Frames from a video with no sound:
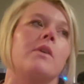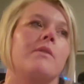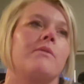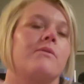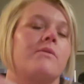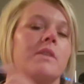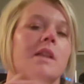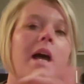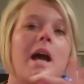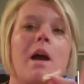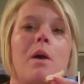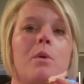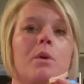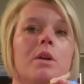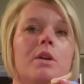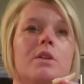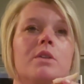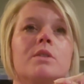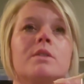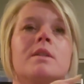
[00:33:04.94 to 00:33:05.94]
and
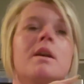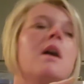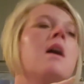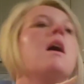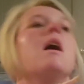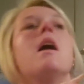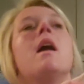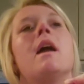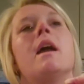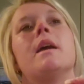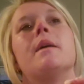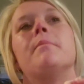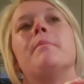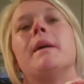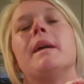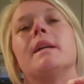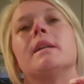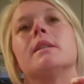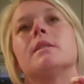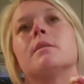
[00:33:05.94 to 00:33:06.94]
flowers, and
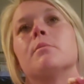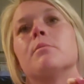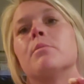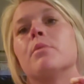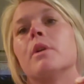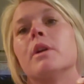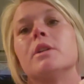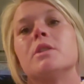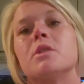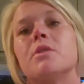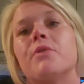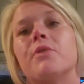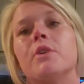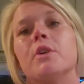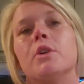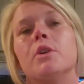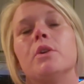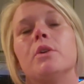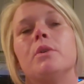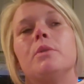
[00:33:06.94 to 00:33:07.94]
make some brunch
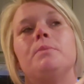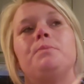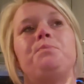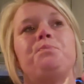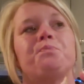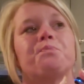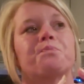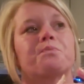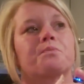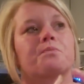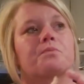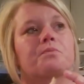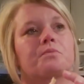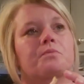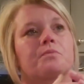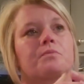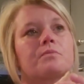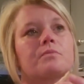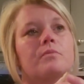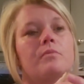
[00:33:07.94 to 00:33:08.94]
food,
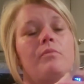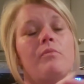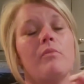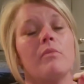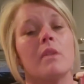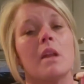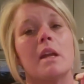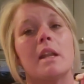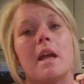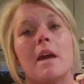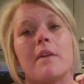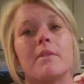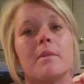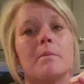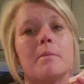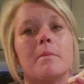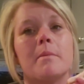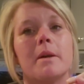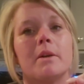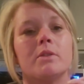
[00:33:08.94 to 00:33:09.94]
and have the
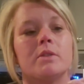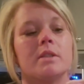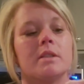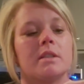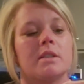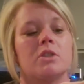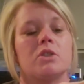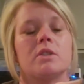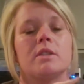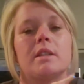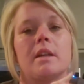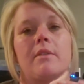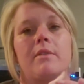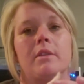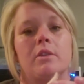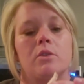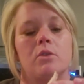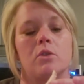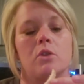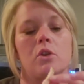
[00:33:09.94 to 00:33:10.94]
mimosas, and just have a
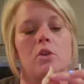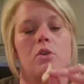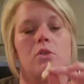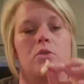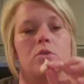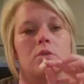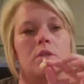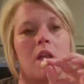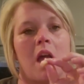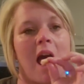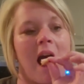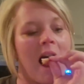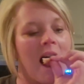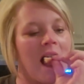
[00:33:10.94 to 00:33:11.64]
little girls